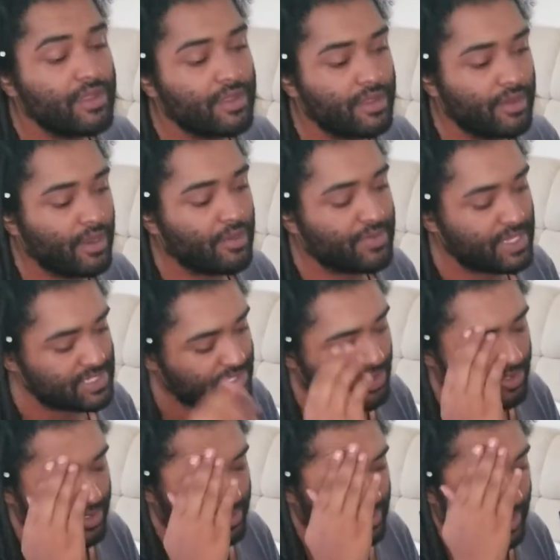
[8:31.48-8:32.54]
You know, that's
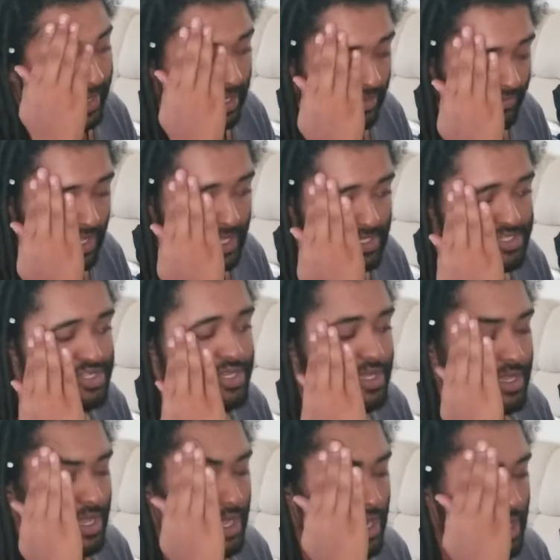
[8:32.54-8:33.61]
called a negative edge.
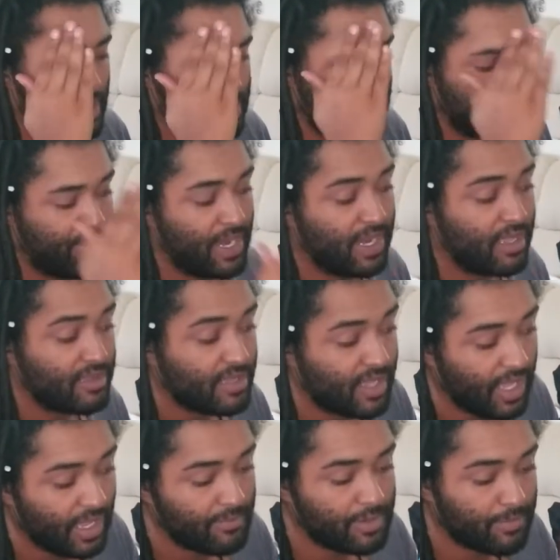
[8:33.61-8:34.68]
Depending on the
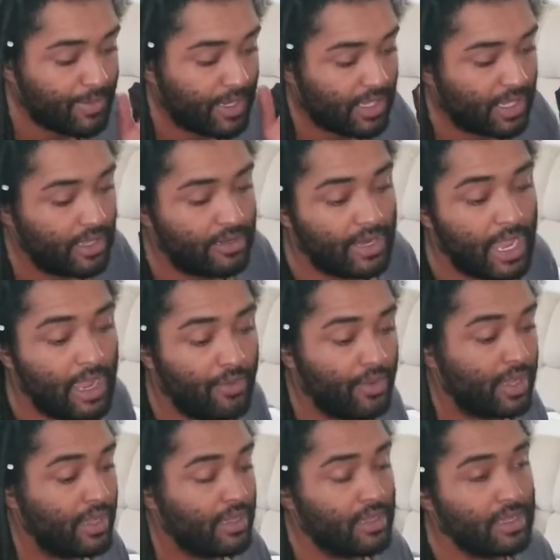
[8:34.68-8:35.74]
game, depending on
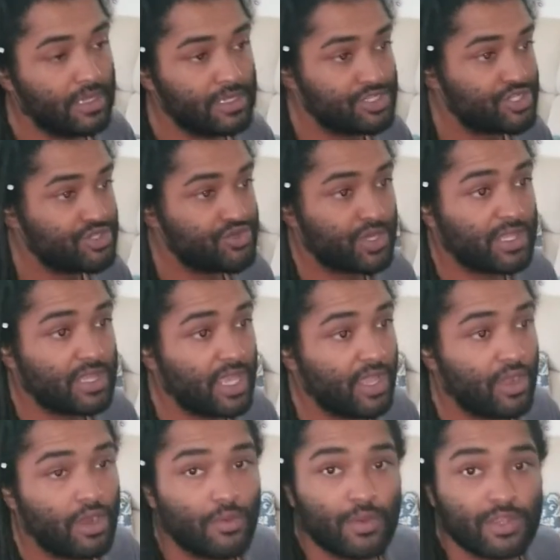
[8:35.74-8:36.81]
how strict they
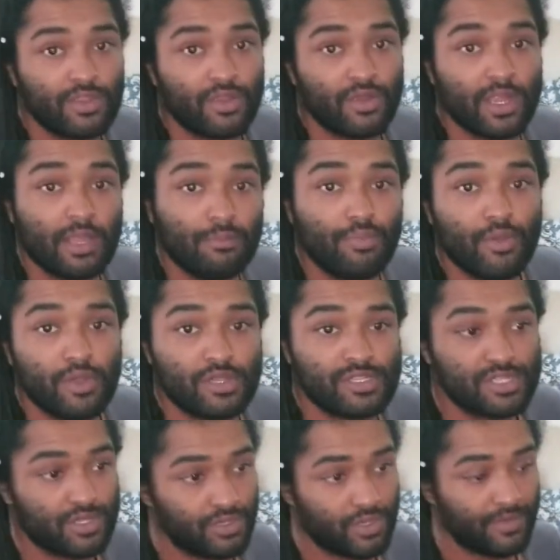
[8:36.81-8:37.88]
are with their
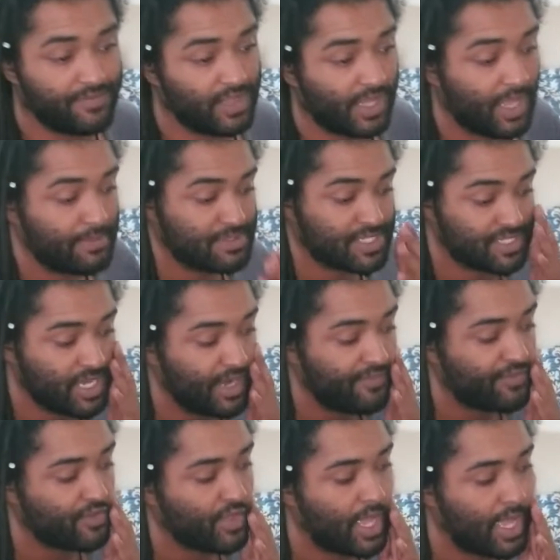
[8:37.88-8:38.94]
inputs, or if the game's designed
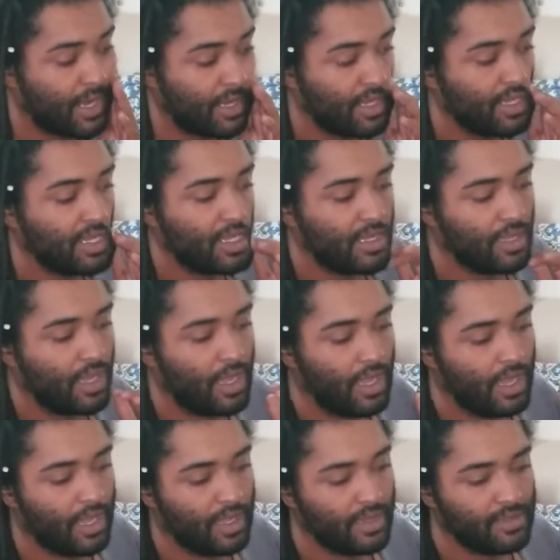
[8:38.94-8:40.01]
for that,
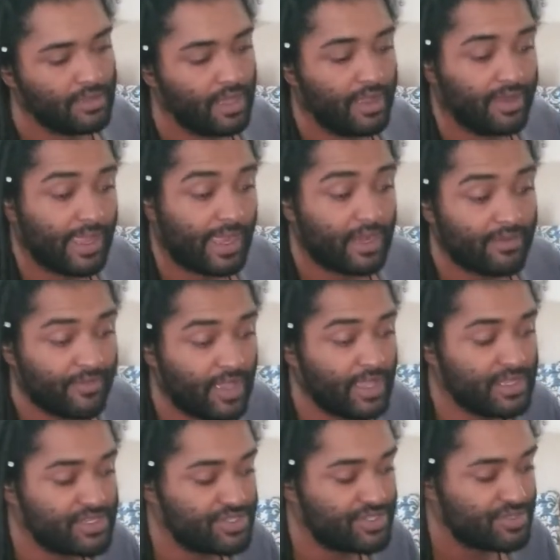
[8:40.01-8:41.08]
a negative
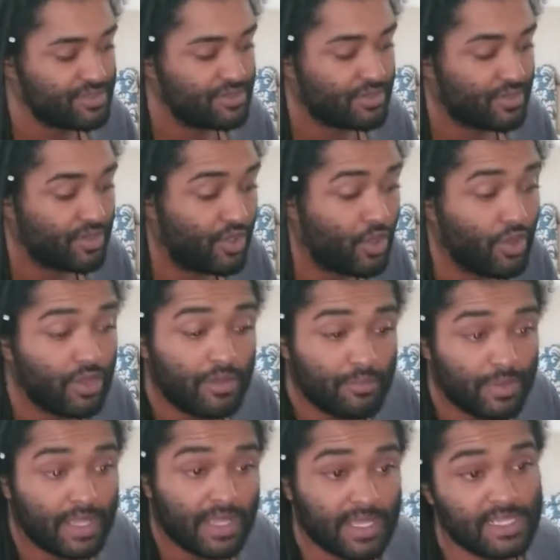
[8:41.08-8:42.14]
edge could
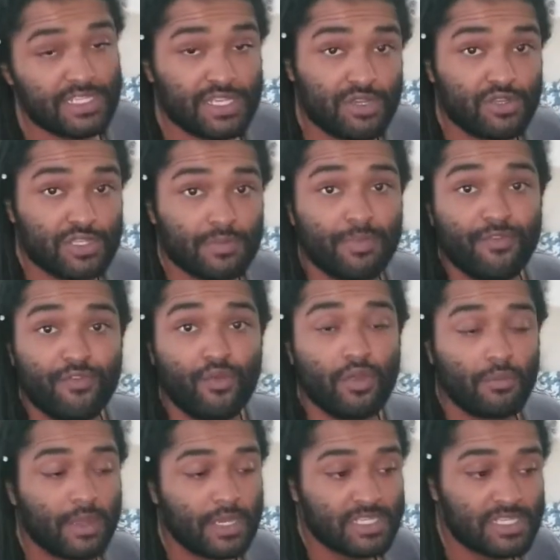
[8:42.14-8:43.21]
be easier to
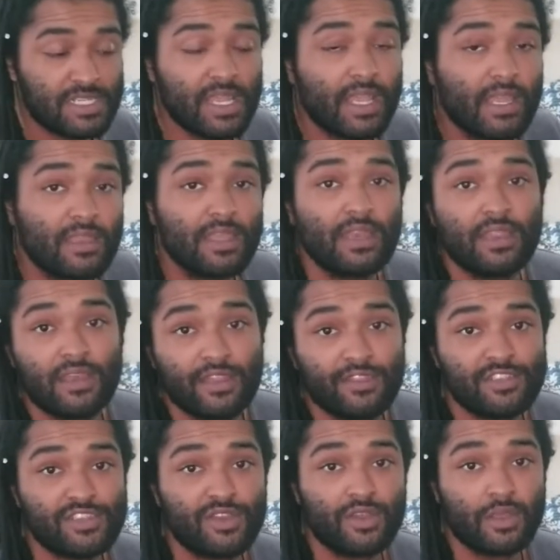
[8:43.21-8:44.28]
perform on a stick than it
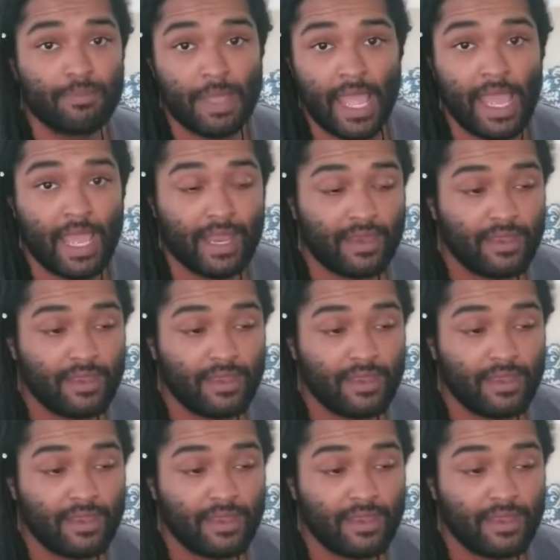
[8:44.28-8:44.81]
is on a pad.